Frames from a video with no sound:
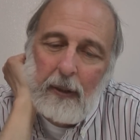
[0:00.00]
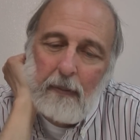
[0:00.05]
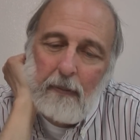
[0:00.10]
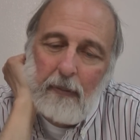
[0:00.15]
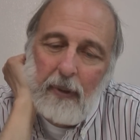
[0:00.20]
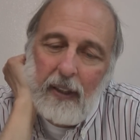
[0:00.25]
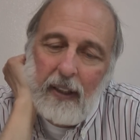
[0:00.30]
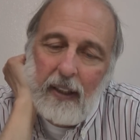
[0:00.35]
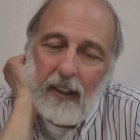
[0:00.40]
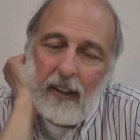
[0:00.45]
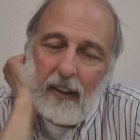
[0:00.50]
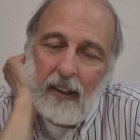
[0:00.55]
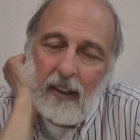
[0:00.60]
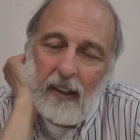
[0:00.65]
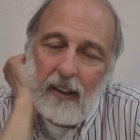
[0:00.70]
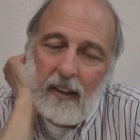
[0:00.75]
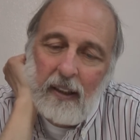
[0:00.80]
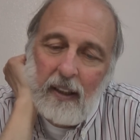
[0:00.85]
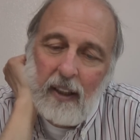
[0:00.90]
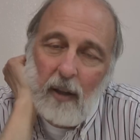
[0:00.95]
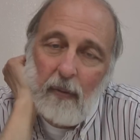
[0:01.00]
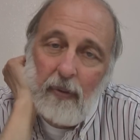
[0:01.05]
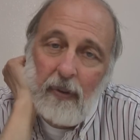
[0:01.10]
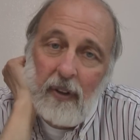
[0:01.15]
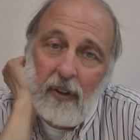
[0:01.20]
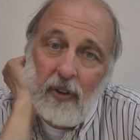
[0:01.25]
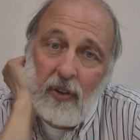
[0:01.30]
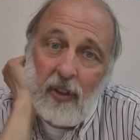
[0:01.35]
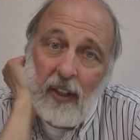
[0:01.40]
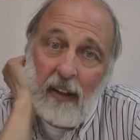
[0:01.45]
But a couple
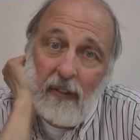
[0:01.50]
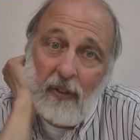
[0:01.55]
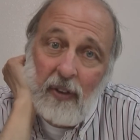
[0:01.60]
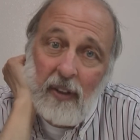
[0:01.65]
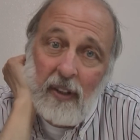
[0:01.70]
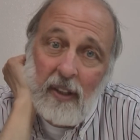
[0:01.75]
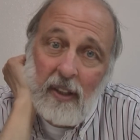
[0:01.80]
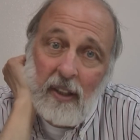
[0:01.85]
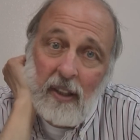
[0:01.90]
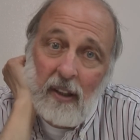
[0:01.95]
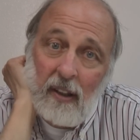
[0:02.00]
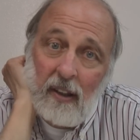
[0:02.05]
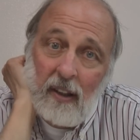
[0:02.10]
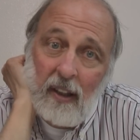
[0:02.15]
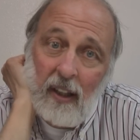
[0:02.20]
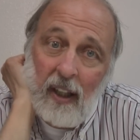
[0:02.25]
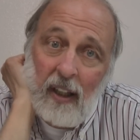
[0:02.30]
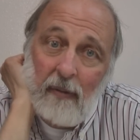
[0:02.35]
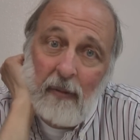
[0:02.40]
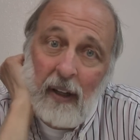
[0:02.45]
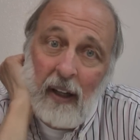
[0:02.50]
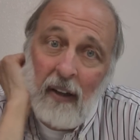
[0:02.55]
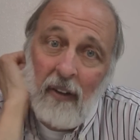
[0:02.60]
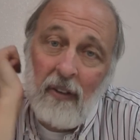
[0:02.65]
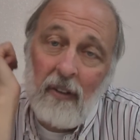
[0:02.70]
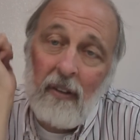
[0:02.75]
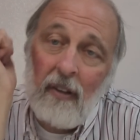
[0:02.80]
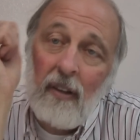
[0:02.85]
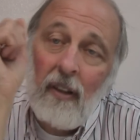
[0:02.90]
years after this song came out,